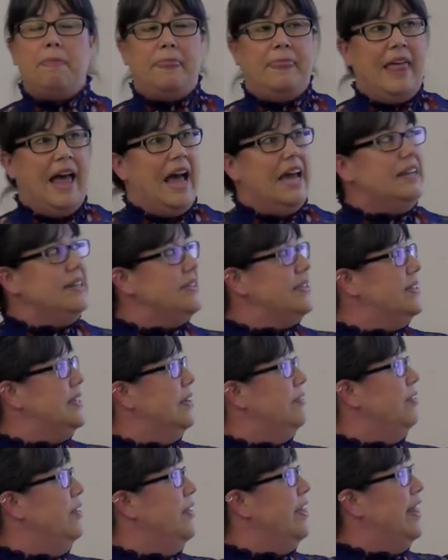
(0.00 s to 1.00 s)
That is
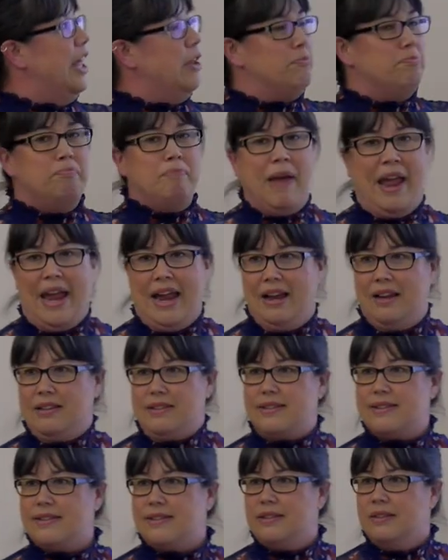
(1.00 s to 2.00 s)
different than
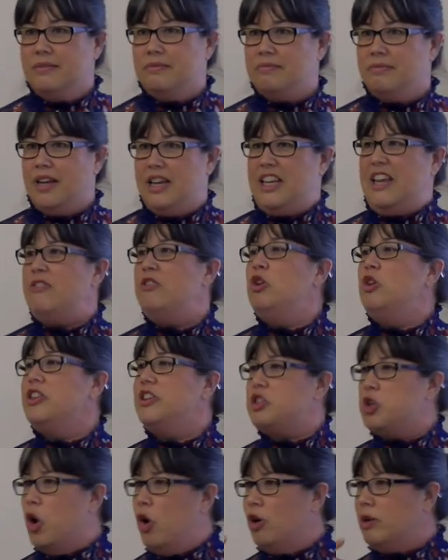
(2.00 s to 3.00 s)
bans. And even though the
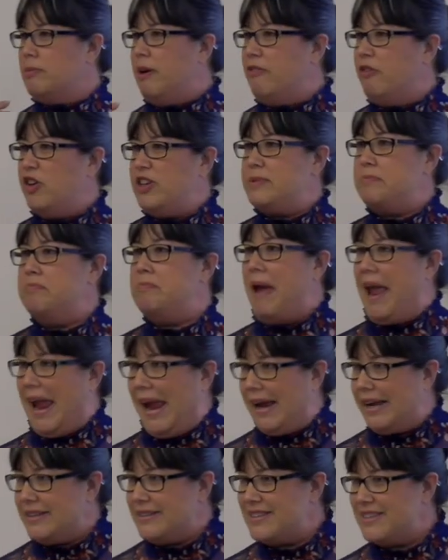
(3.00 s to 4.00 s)
tone of my voice
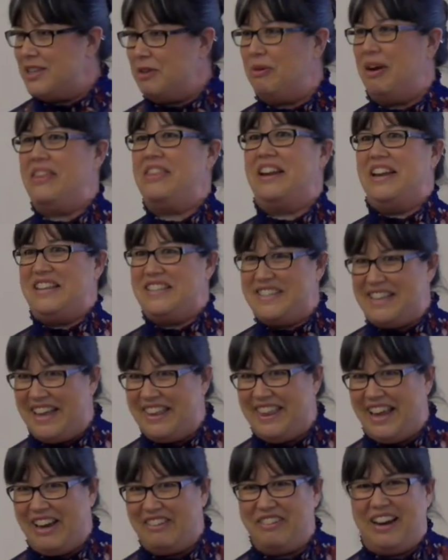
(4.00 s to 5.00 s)
bans the way that I
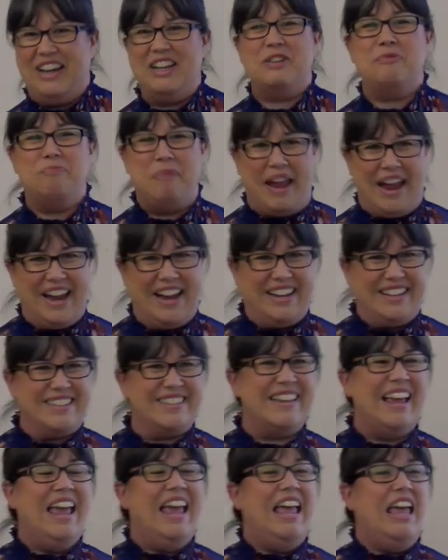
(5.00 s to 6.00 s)
said that, right, it
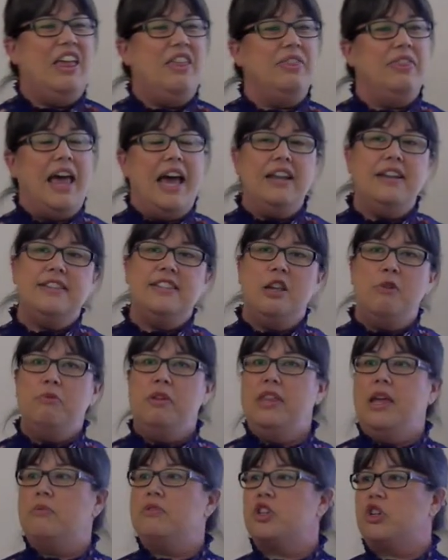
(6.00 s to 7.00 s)
bans. That is
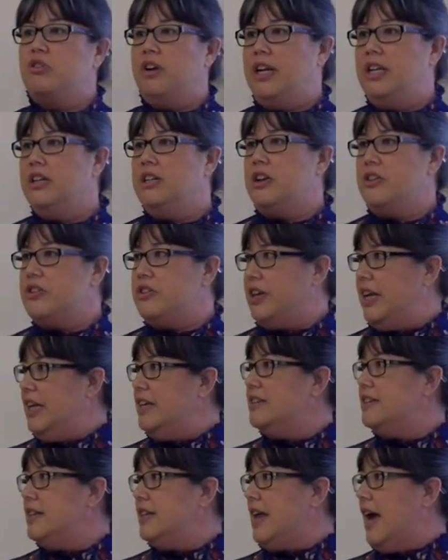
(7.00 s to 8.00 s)
something that was created under the
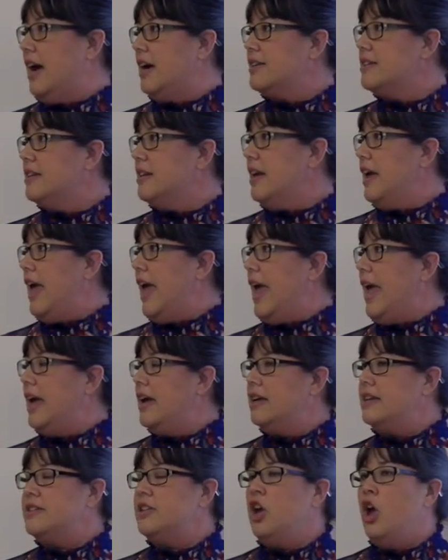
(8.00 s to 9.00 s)
Indian Act.
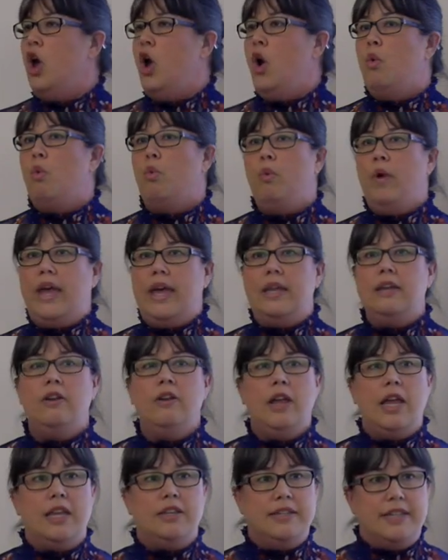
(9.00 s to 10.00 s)
And when
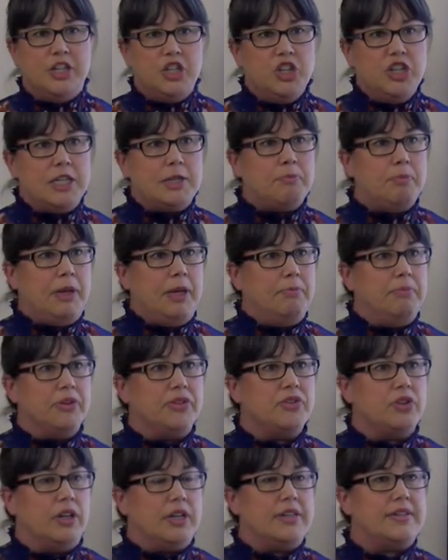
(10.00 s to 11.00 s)
indigenous people
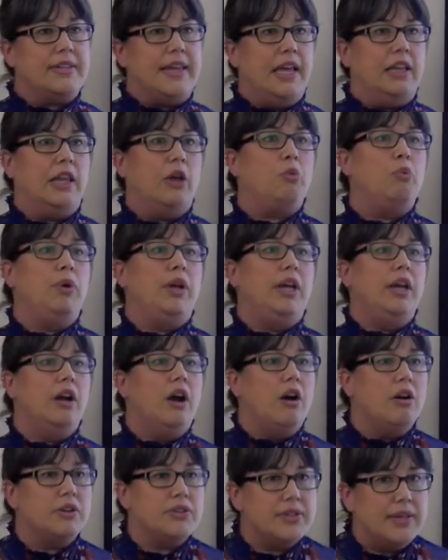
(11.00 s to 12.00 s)
started saying, like, we
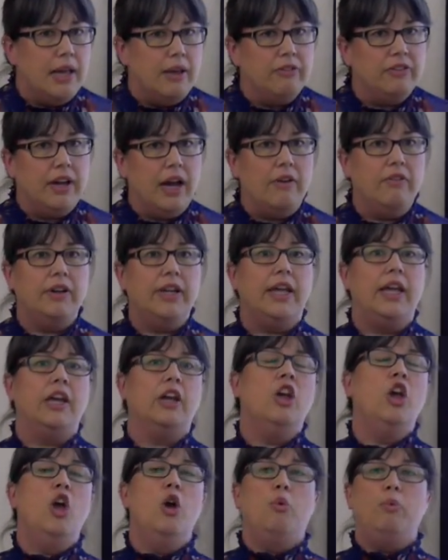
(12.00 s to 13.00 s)
are self
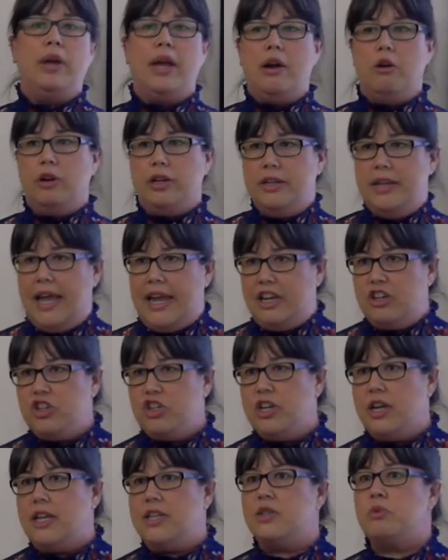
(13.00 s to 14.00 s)
governing, we are
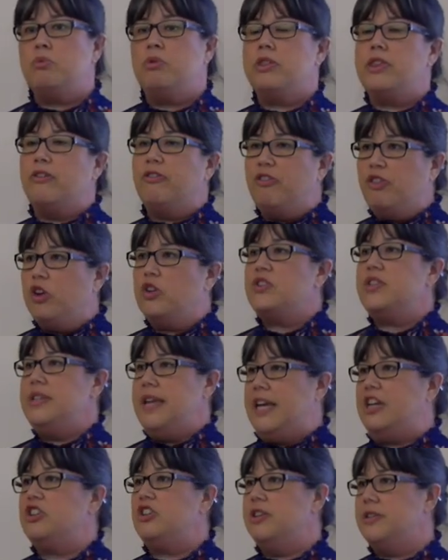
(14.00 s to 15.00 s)
nations, we're the first
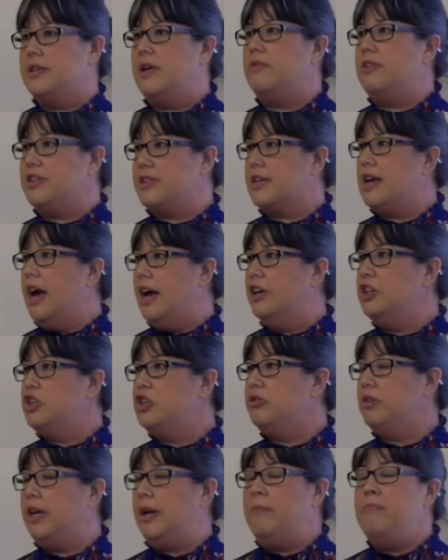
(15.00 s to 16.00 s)
nations of this
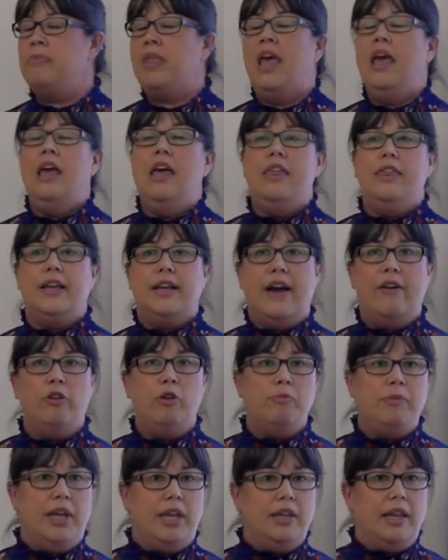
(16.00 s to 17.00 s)
country, the
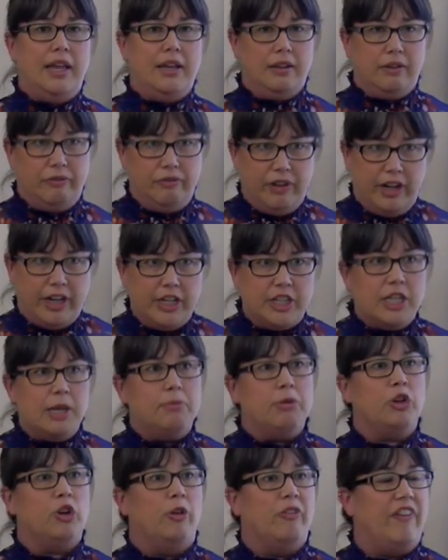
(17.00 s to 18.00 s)
government, in very
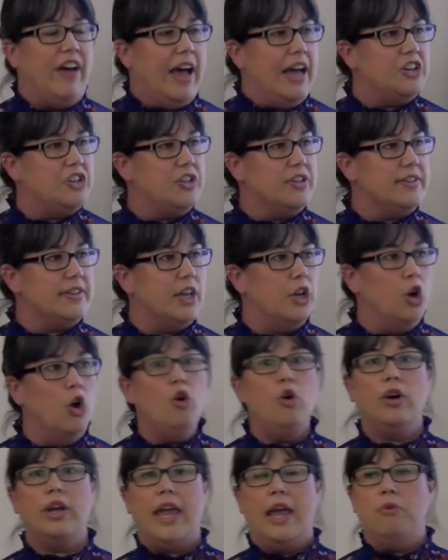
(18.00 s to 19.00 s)
typical fashion, said,
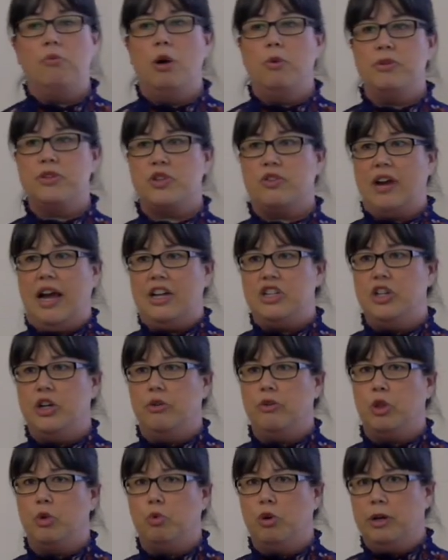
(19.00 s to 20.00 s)
oh, okay, well, we'll scratch
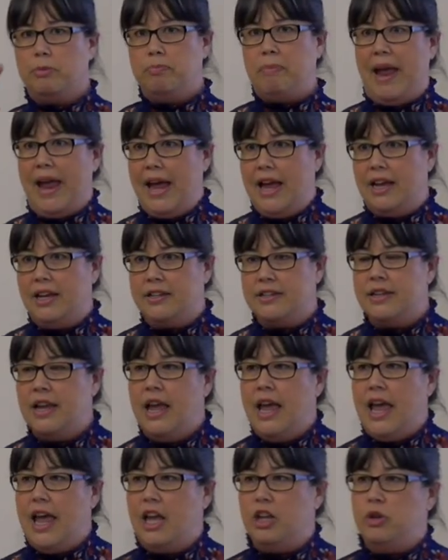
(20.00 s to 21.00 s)
out the word band
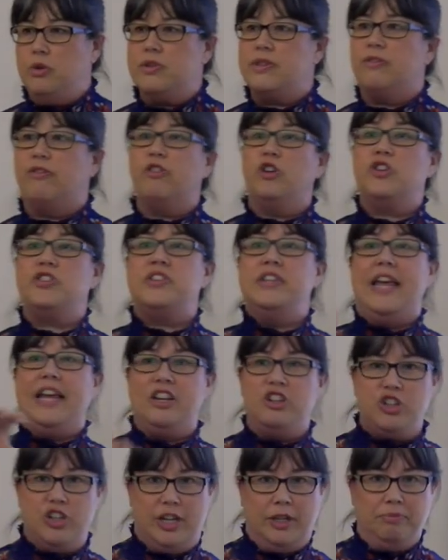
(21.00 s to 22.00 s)
and use First
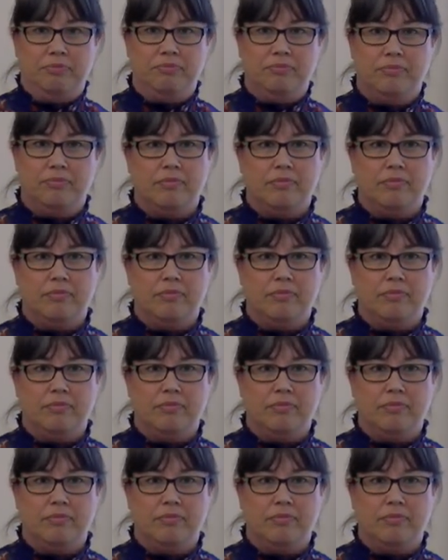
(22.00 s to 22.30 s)
Nation